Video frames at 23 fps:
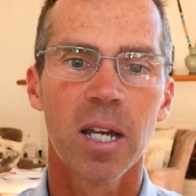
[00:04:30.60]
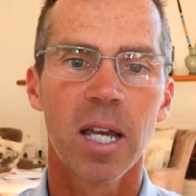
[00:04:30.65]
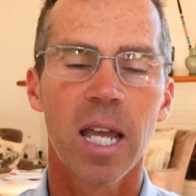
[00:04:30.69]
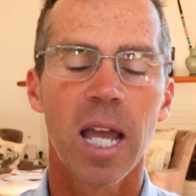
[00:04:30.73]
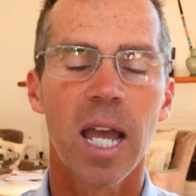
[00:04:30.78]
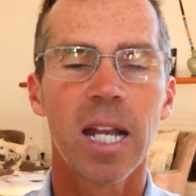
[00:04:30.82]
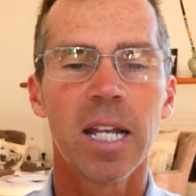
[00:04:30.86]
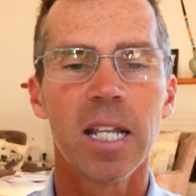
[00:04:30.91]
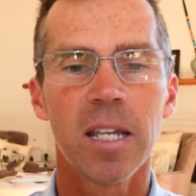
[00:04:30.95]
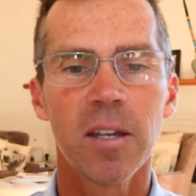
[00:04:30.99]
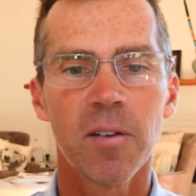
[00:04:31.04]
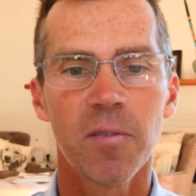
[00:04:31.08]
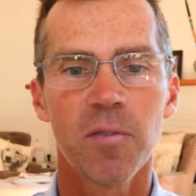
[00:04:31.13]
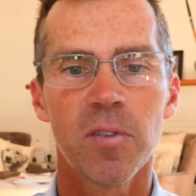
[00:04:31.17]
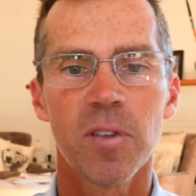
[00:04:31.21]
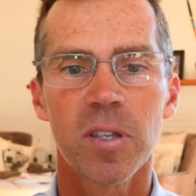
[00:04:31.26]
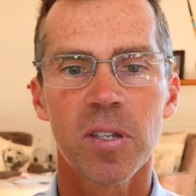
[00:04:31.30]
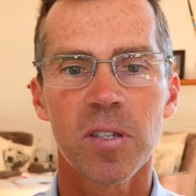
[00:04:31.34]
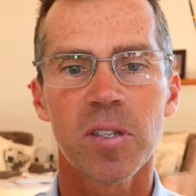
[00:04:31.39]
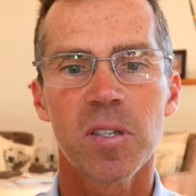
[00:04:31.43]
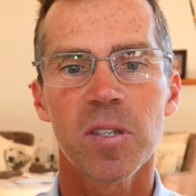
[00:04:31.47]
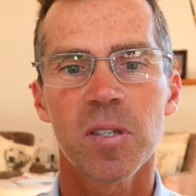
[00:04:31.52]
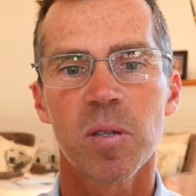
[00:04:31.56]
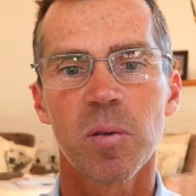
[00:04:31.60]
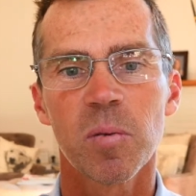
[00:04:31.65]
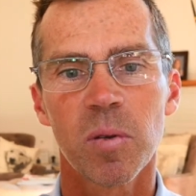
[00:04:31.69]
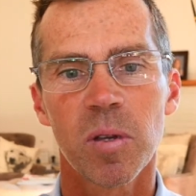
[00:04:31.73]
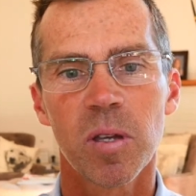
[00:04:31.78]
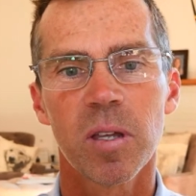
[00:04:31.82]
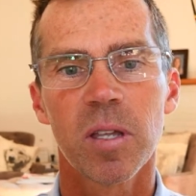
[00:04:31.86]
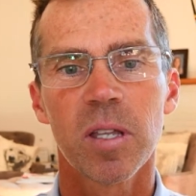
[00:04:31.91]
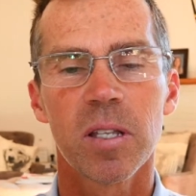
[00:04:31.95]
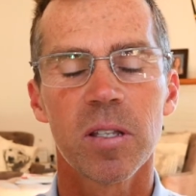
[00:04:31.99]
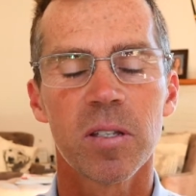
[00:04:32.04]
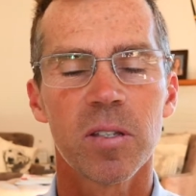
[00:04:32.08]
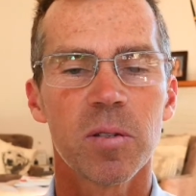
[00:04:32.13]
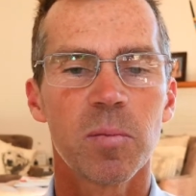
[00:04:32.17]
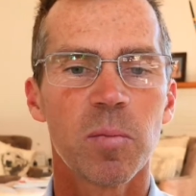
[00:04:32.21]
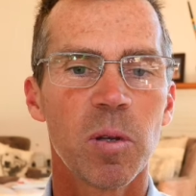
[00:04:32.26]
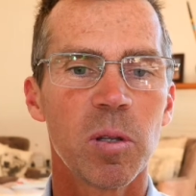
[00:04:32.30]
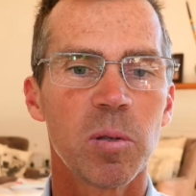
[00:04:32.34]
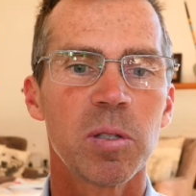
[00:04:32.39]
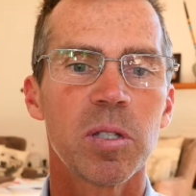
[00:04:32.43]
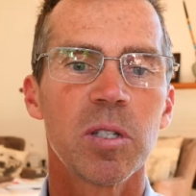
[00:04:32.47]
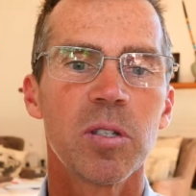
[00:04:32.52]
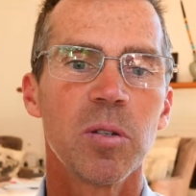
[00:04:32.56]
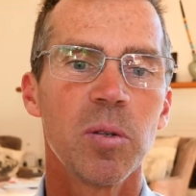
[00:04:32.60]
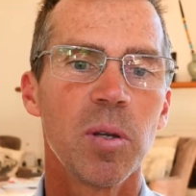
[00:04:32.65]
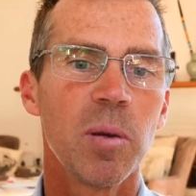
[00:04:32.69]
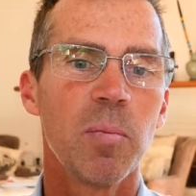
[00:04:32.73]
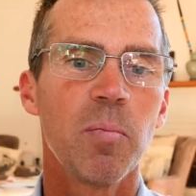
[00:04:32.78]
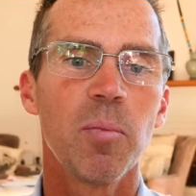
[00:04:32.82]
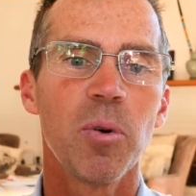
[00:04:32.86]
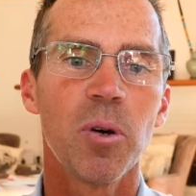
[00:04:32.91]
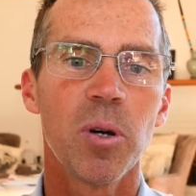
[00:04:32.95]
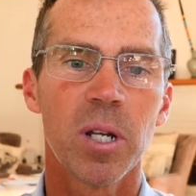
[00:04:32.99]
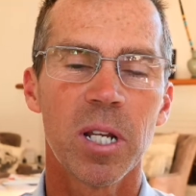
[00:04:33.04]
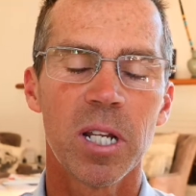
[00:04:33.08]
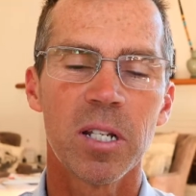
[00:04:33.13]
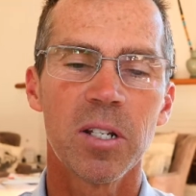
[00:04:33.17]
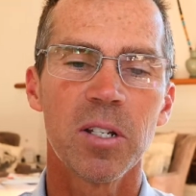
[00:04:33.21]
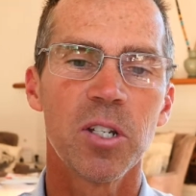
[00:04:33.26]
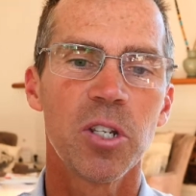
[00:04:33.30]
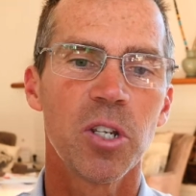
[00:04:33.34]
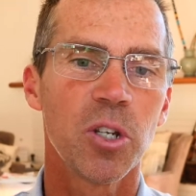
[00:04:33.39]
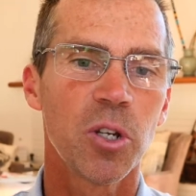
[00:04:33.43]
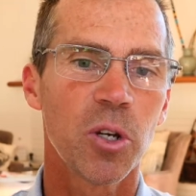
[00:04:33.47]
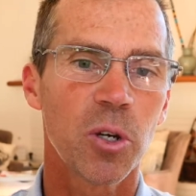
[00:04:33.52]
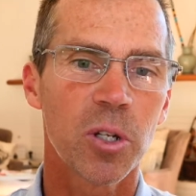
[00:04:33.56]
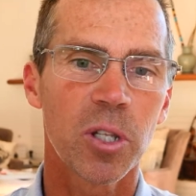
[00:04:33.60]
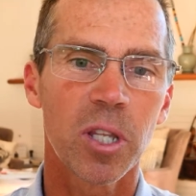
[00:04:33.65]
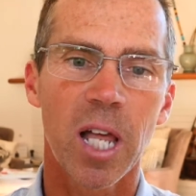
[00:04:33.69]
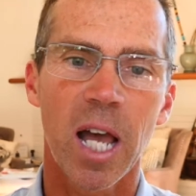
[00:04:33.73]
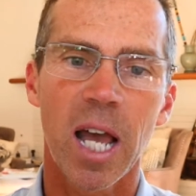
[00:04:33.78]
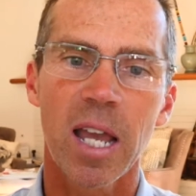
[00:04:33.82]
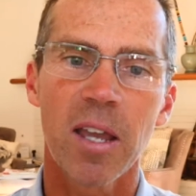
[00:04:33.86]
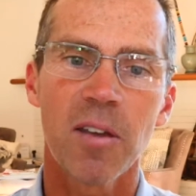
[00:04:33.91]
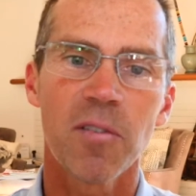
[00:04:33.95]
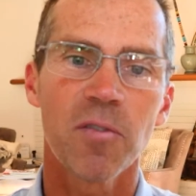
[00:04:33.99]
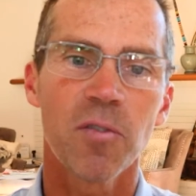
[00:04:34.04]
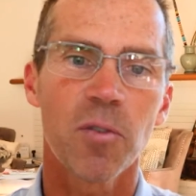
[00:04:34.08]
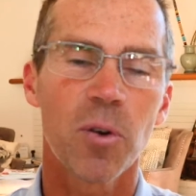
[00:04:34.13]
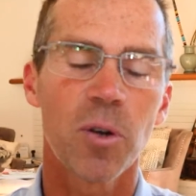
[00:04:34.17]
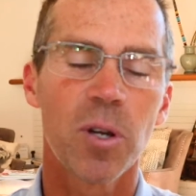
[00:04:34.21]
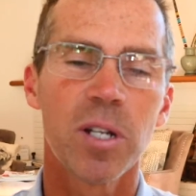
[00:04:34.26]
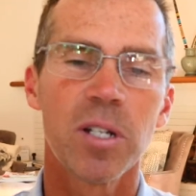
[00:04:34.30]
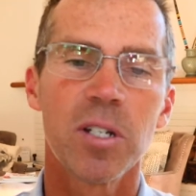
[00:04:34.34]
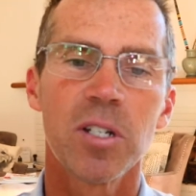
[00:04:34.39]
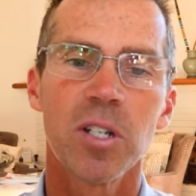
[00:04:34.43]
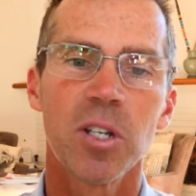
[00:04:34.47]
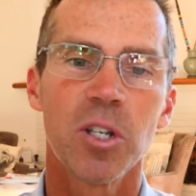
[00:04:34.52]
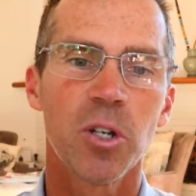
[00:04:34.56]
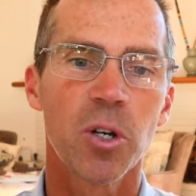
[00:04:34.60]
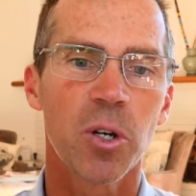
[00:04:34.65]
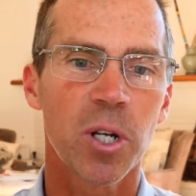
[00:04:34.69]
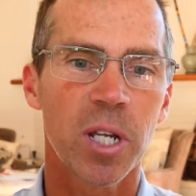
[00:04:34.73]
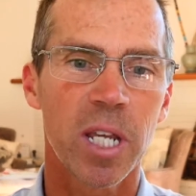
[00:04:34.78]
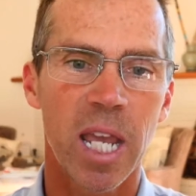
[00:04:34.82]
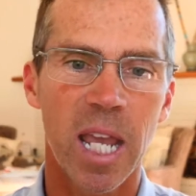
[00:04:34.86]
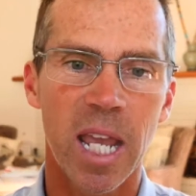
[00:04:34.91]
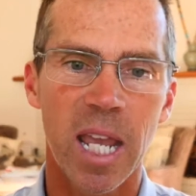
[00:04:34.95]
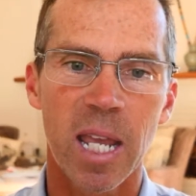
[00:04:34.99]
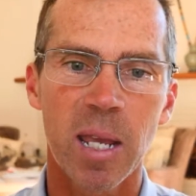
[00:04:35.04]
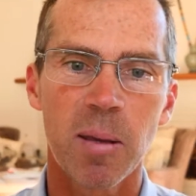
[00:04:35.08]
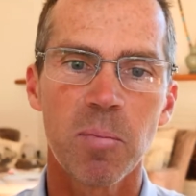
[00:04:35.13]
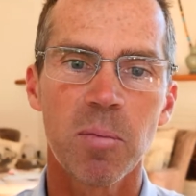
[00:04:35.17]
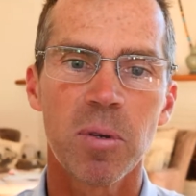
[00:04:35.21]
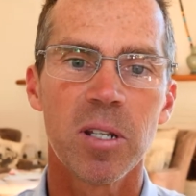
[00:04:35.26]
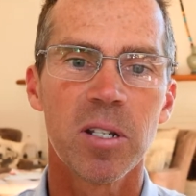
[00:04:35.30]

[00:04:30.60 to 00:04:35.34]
any of this but to input into your life or into your game,